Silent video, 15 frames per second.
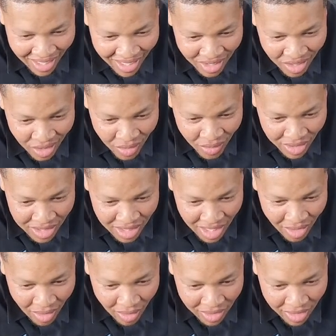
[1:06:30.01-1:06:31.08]
Do you attend
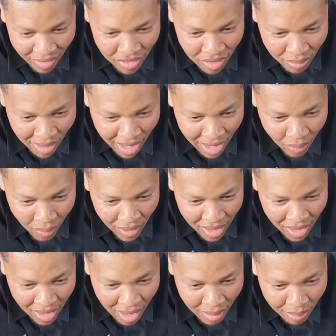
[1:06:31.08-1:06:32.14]
Harley-Davidson Bike Week
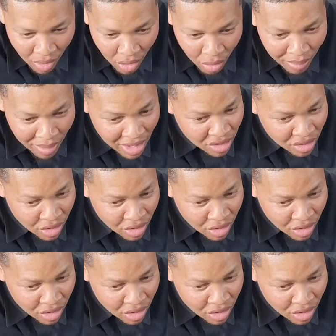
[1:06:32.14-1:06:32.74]
in Myrtle Beach?